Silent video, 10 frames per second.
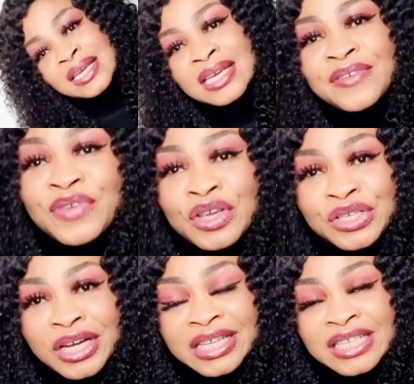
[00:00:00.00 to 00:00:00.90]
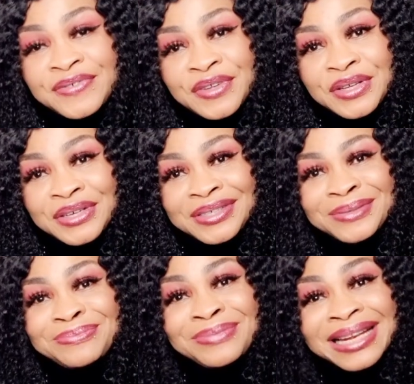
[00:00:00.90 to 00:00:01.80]
If you enjoyed this video,
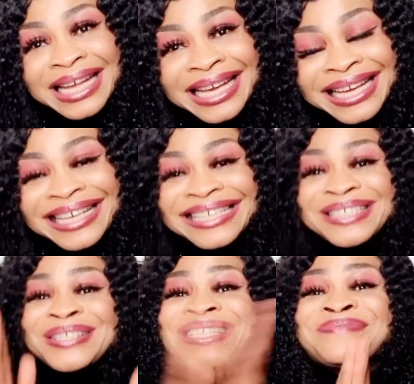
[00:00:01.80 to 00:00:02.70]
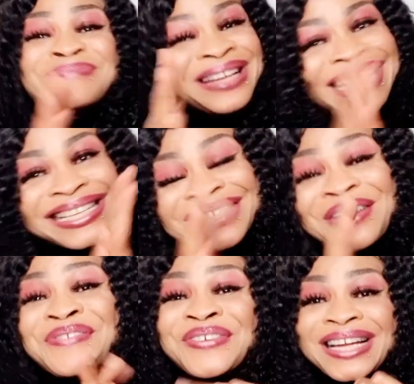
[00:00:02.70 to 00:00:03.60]
please
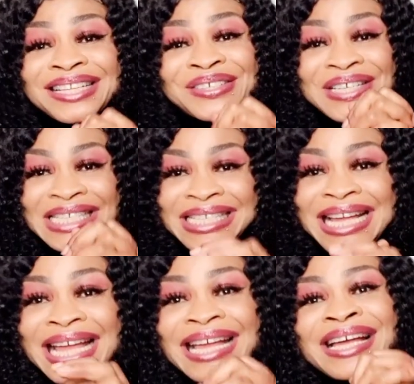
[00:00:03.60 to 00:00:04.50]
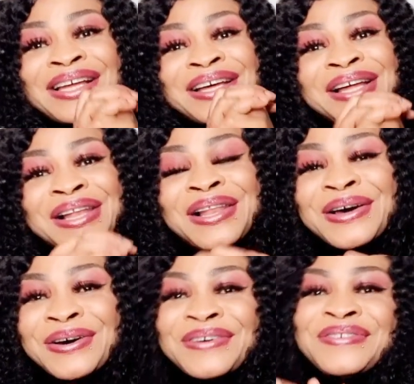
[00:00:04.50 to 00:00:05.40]
don't forget to share,
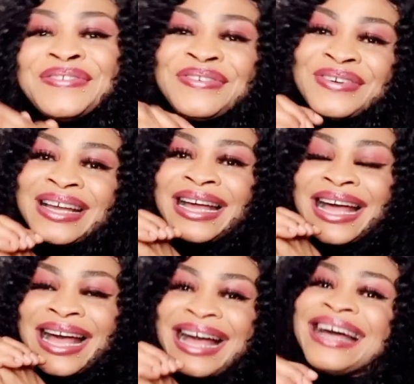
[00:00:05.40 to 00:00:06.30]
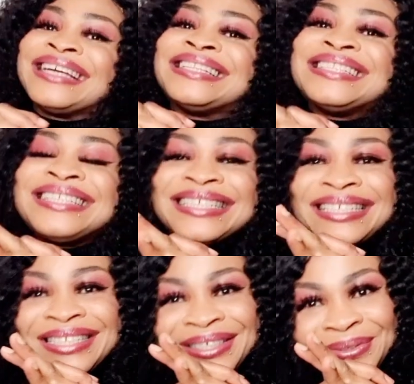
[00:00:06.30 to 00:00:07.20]
love, and
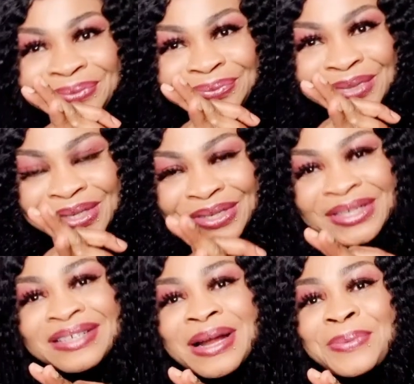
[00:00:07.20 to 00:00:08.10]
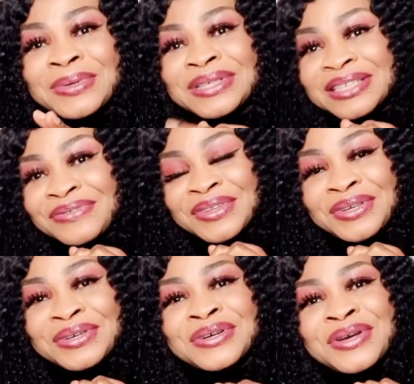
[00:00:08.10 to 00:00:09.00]
subscribe on this
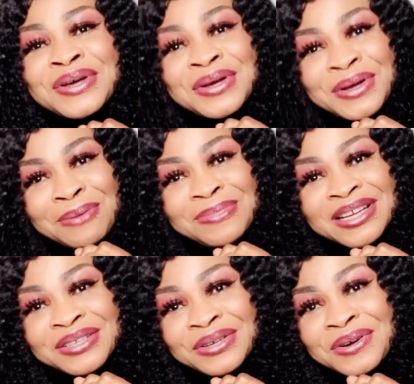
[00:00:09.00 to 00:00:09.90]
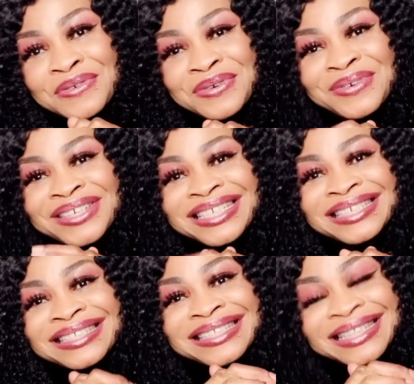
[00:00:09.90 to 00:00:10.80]
video. God bless you all for
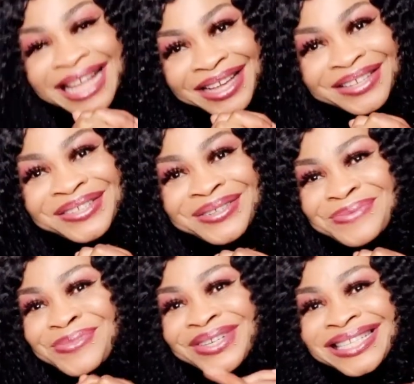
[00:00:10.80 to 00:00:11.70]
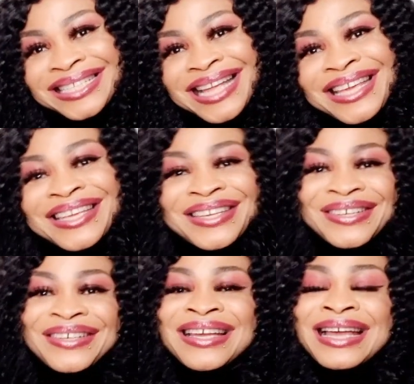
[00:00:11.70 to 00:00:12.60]
watching. Thank you so much. Thank
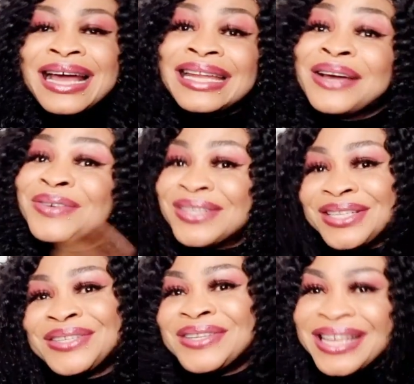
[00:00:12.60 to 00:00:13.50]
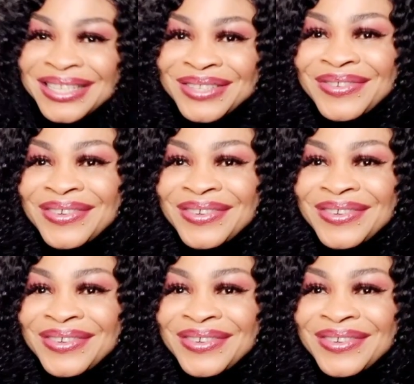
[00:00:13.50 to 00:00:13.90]
you. And I will see you next week.